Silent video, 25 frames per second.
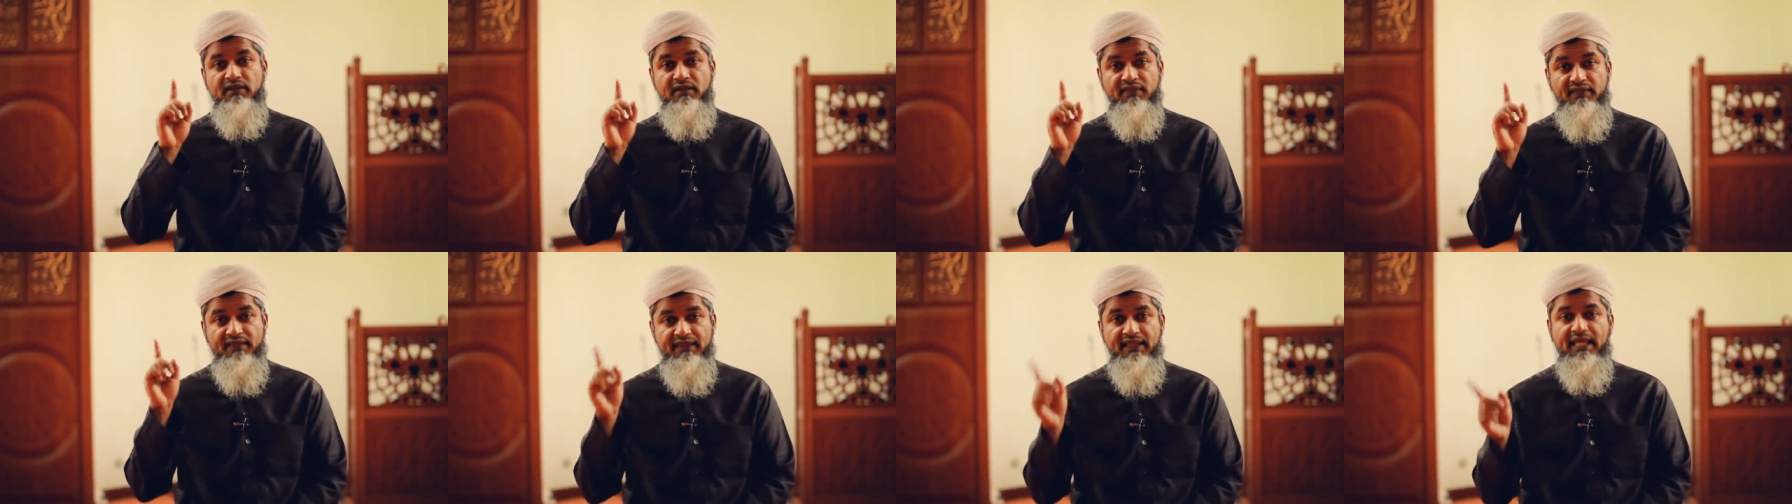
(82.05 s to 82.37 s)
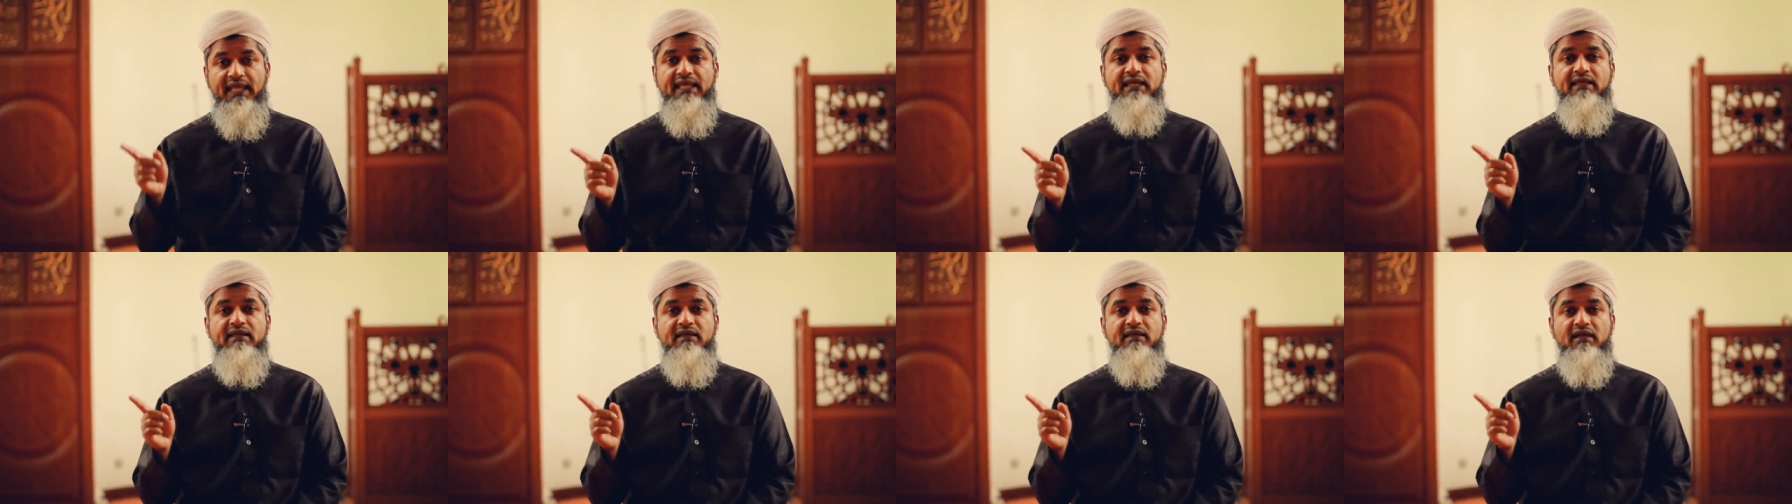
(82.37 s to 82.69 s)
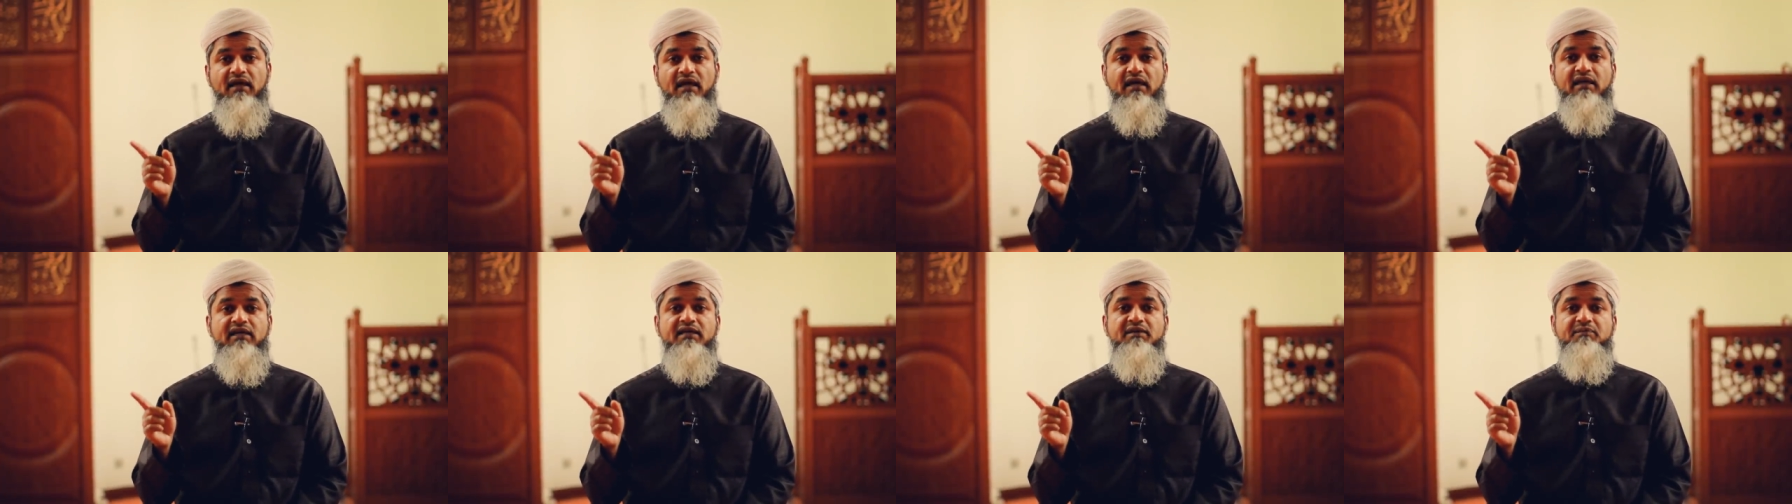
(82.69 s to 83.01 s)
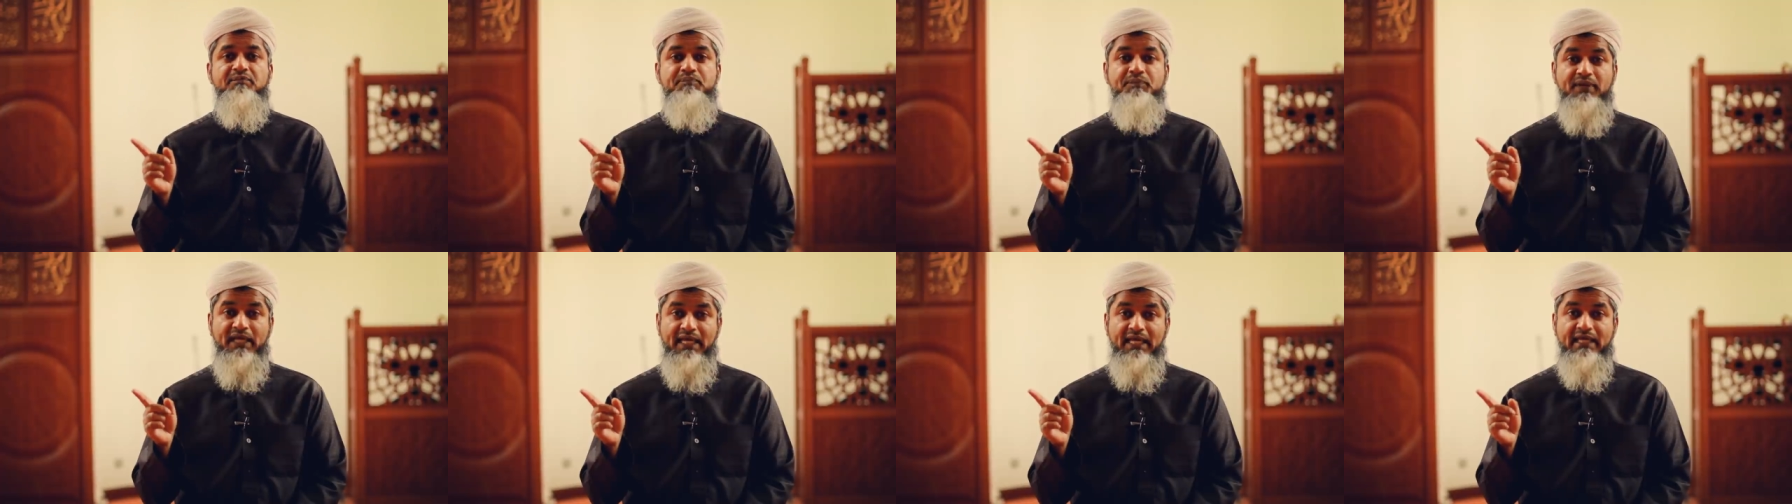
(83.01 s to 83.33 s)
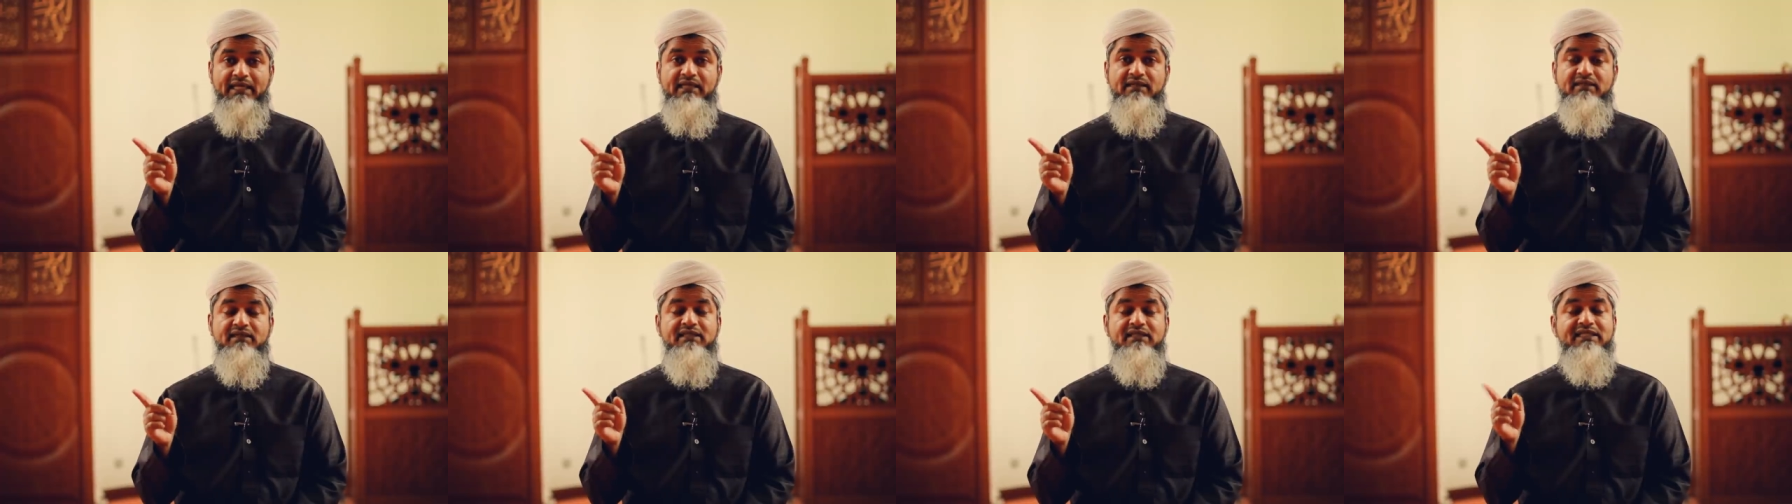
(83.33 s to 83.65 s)
they are in
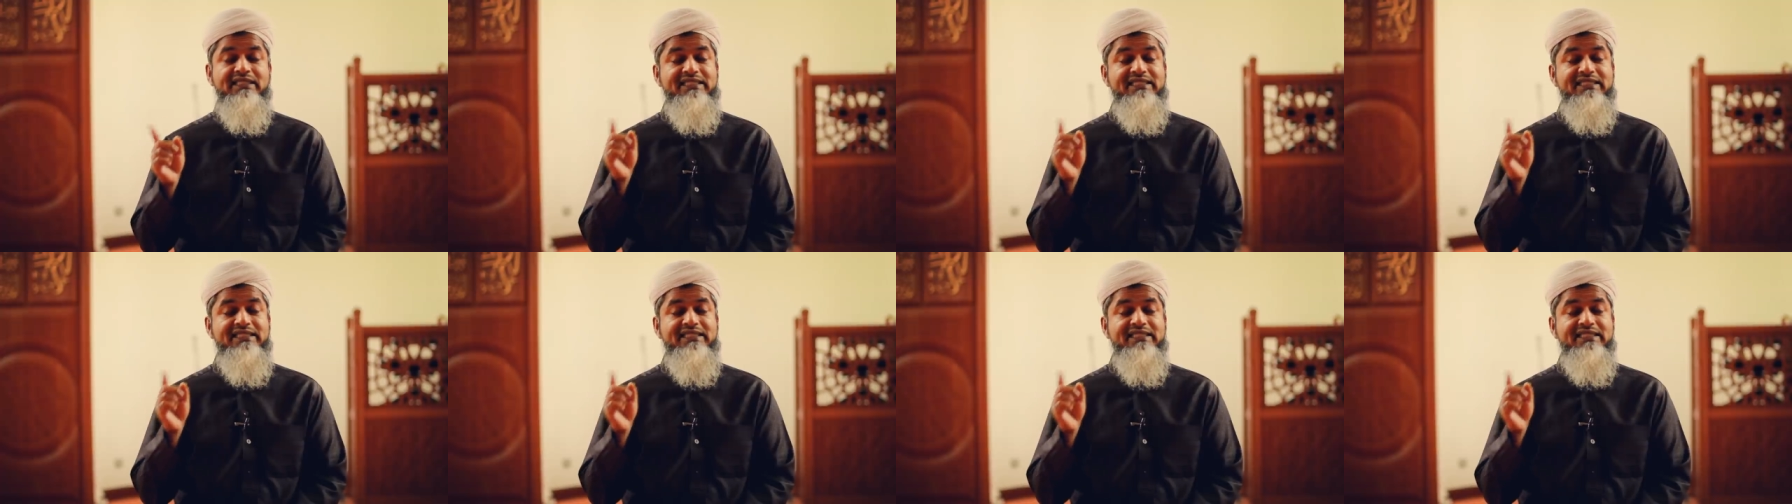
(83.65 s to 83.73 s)
pain